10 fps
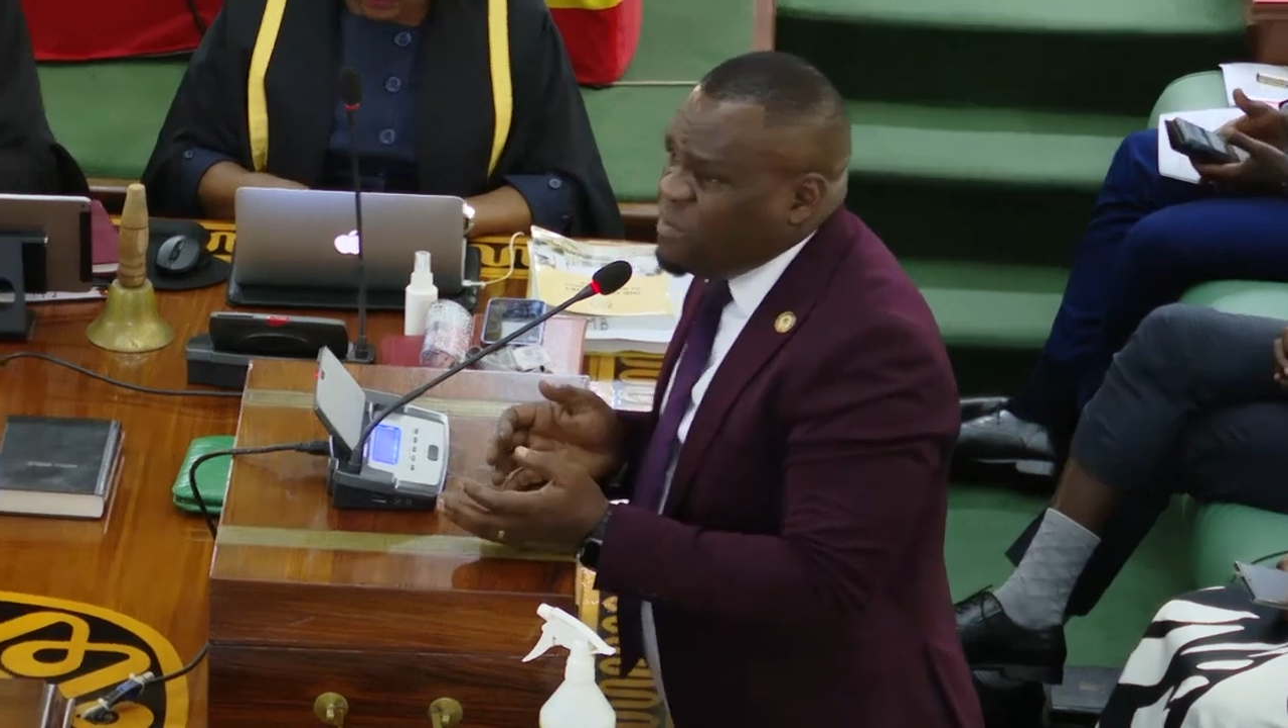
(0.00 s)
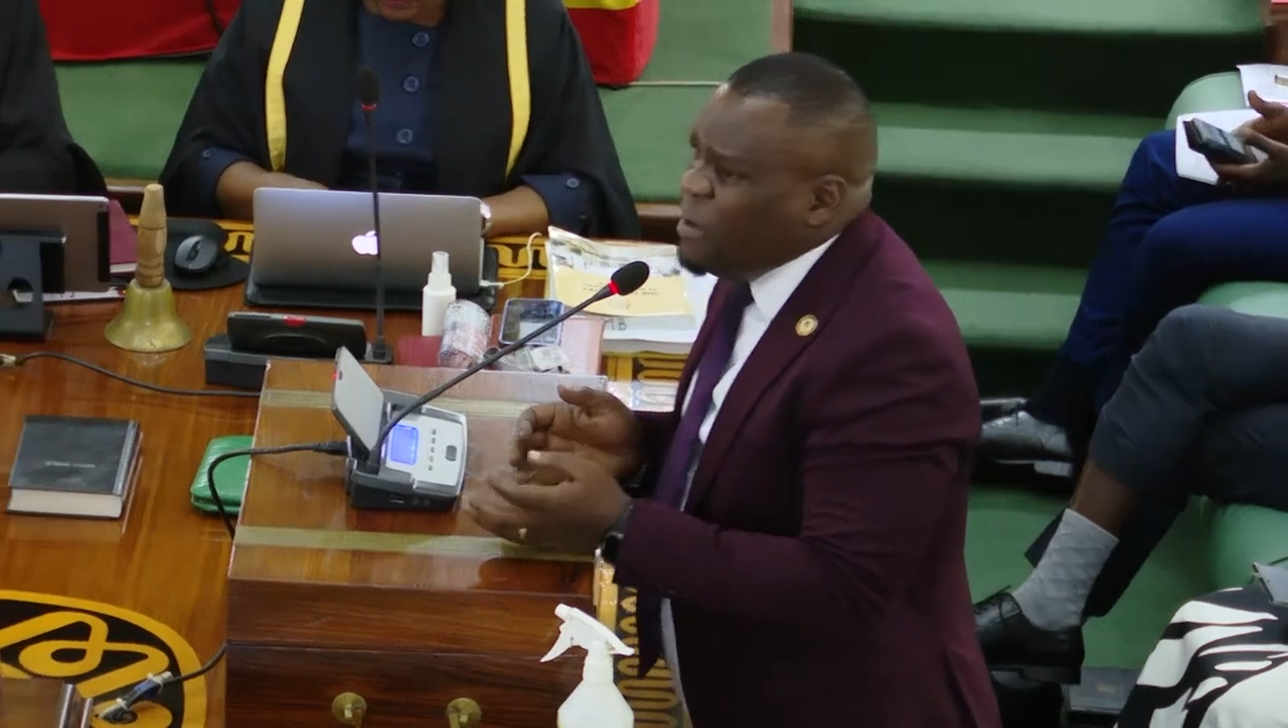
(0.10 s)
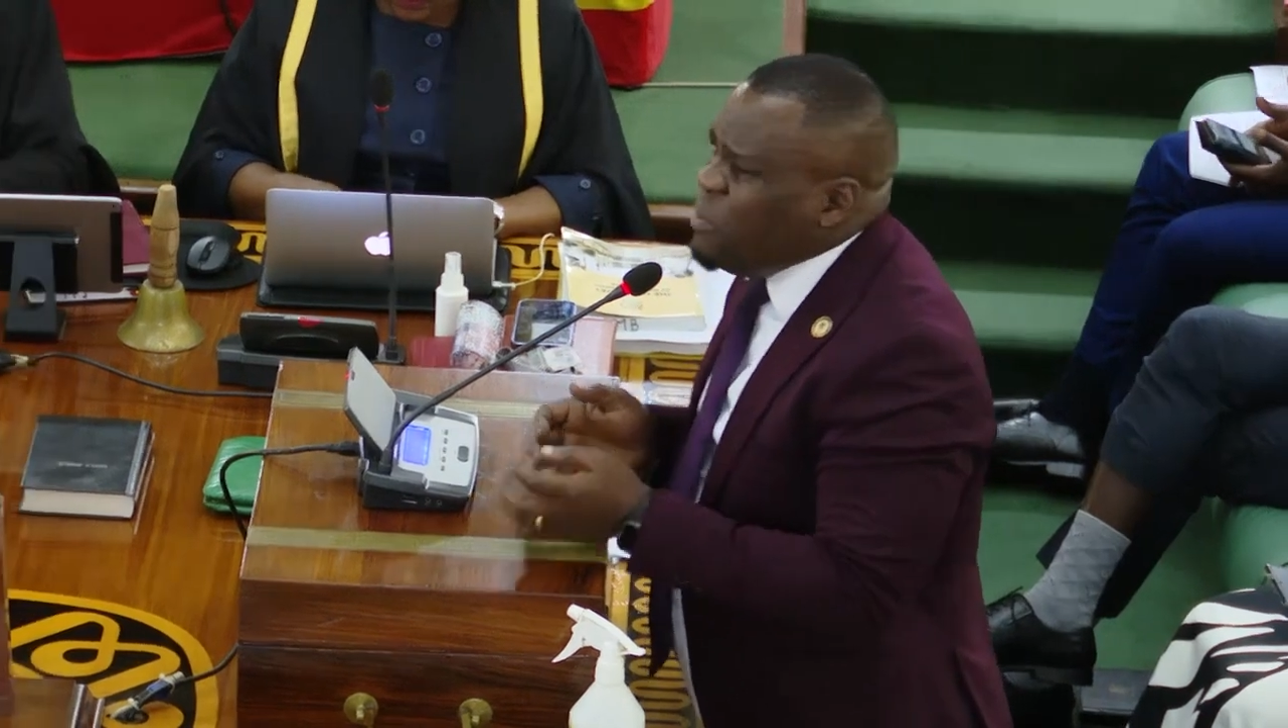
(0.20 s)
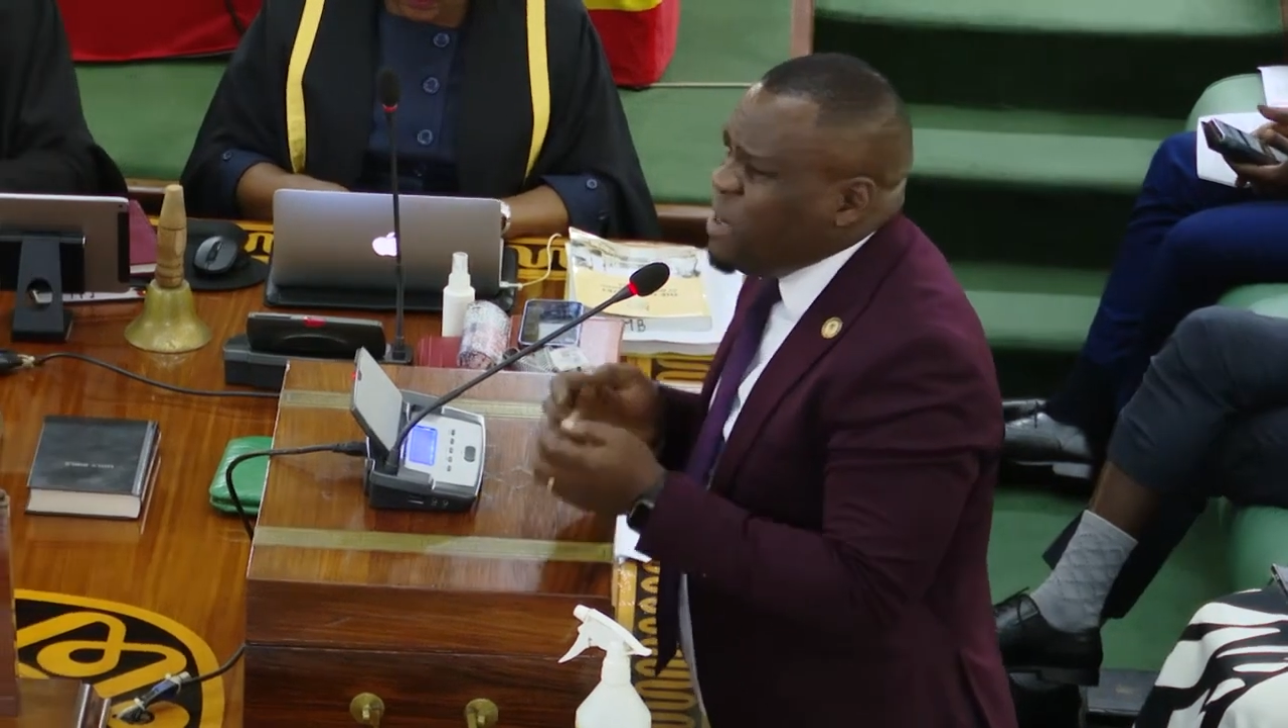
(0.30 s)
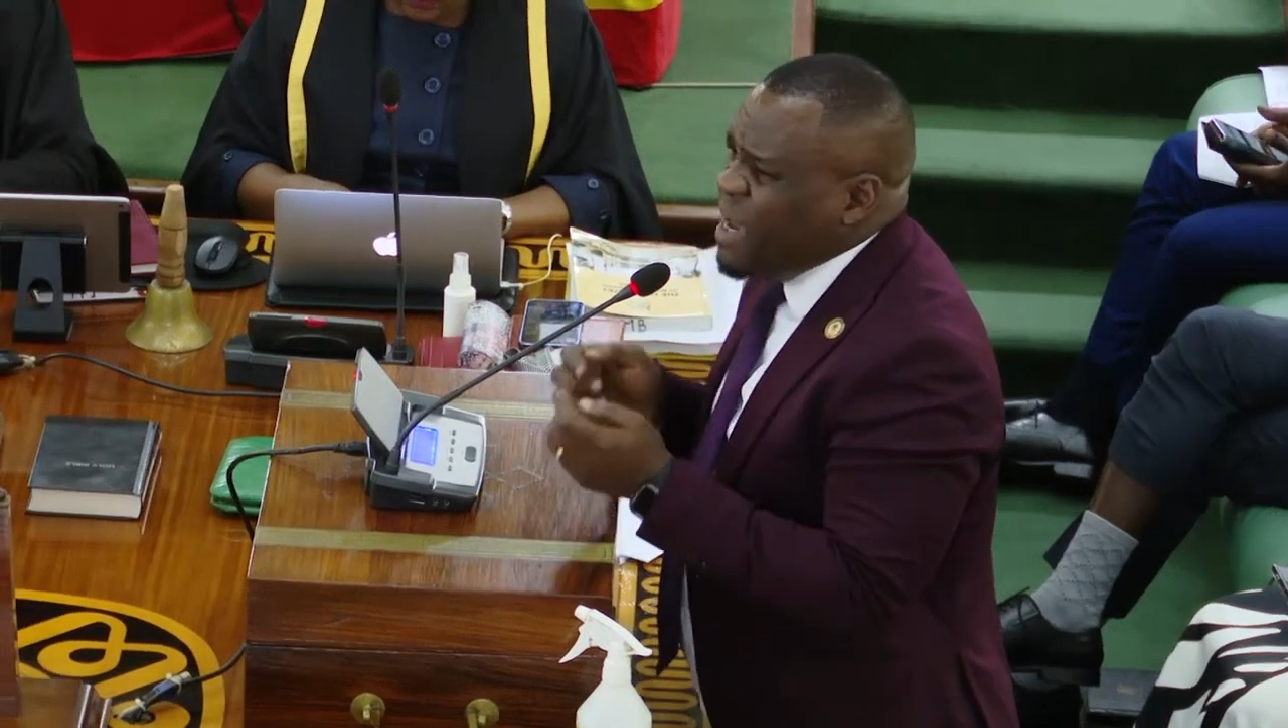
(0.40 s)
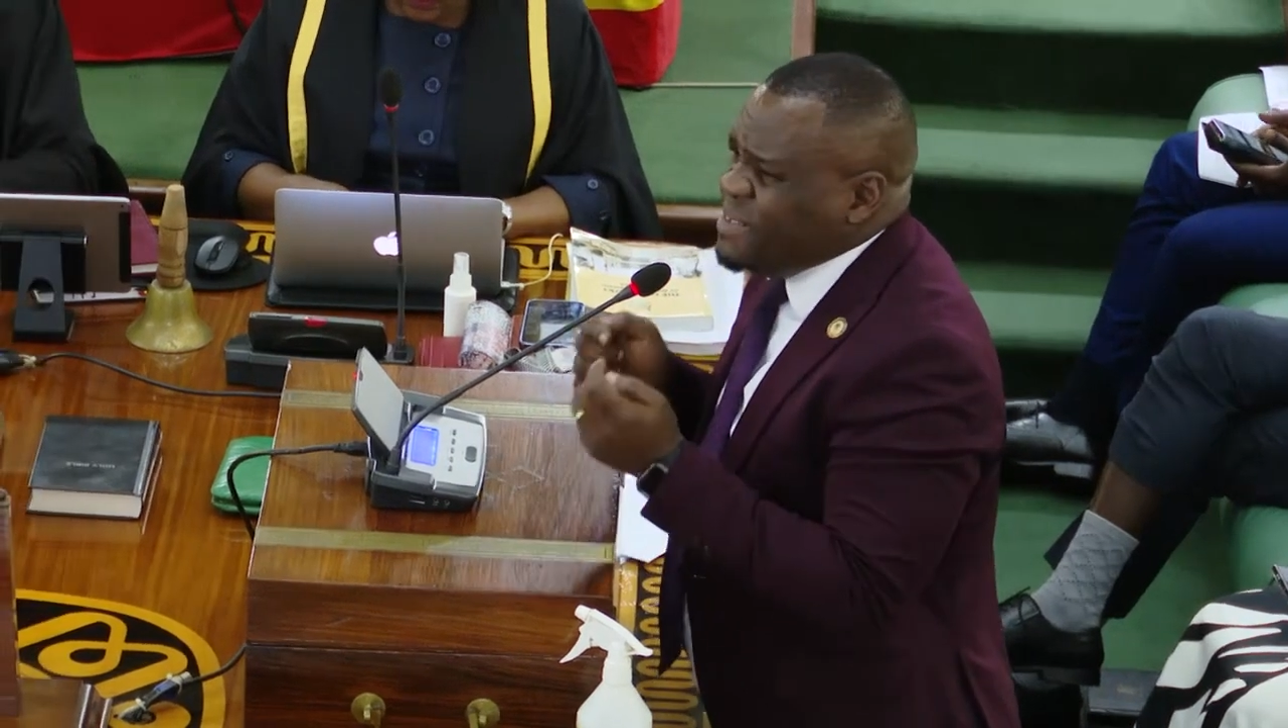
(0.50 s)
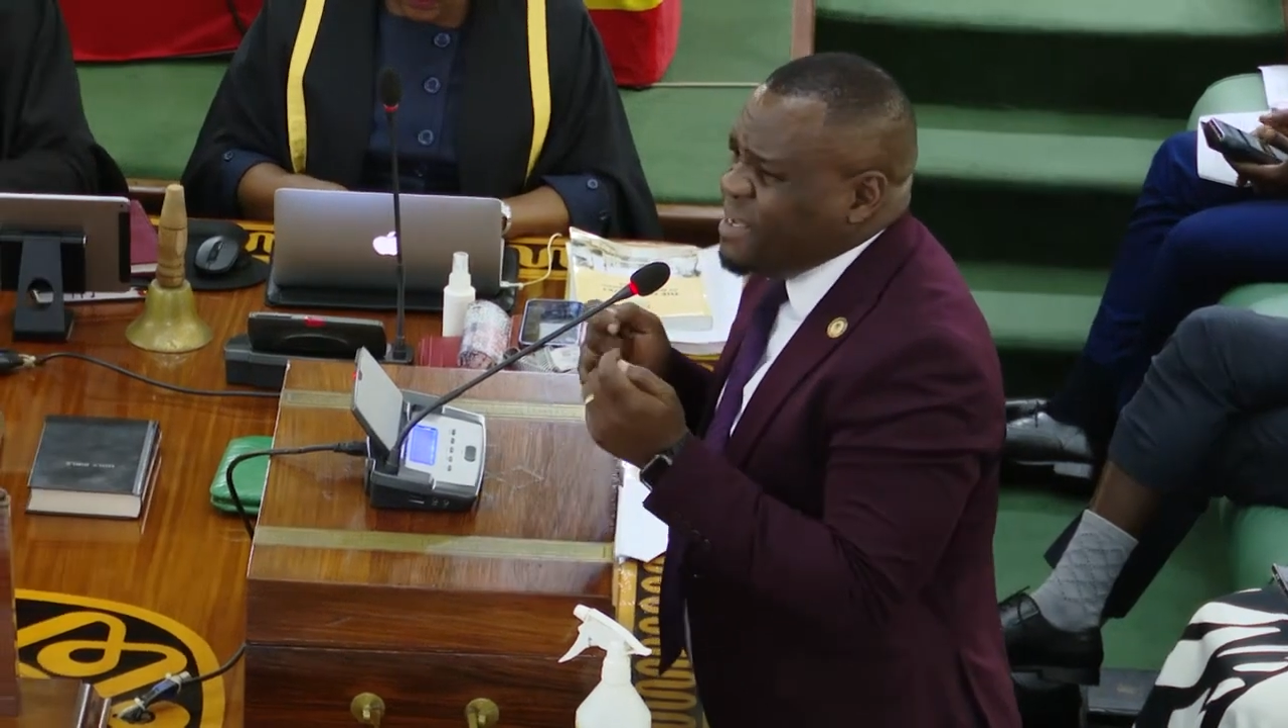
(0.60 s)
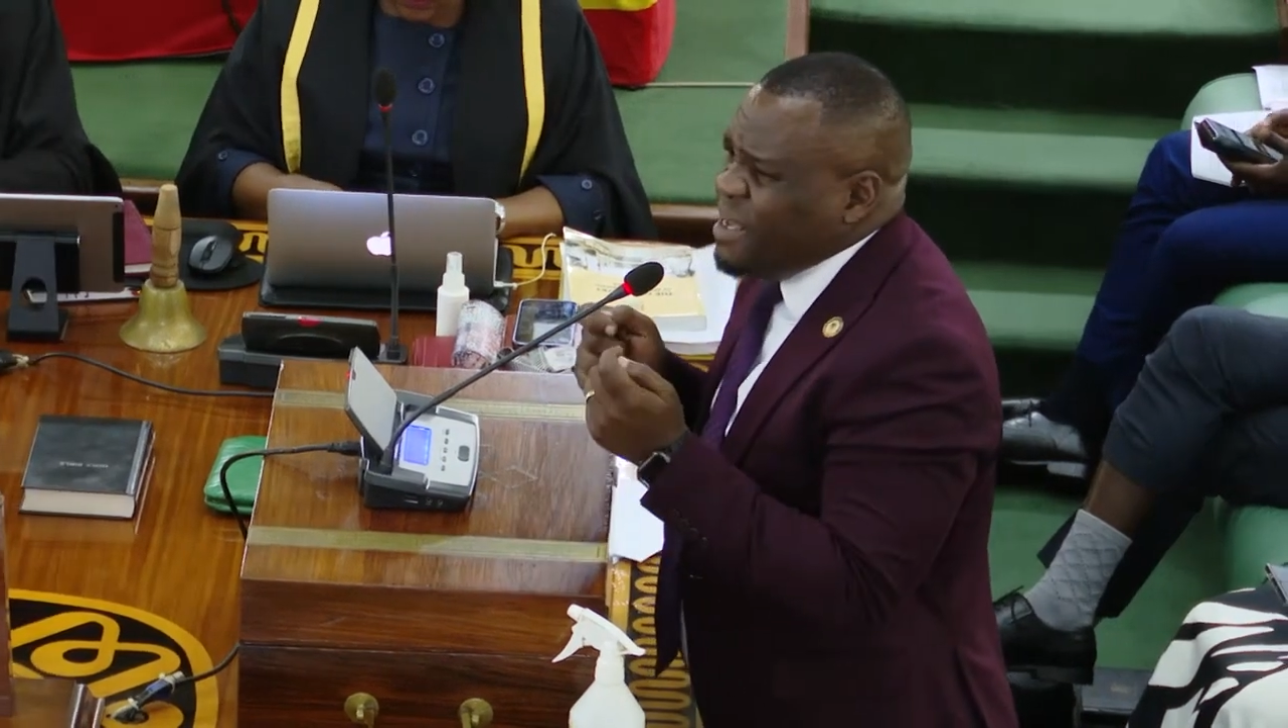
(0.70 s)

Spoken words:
Somebody has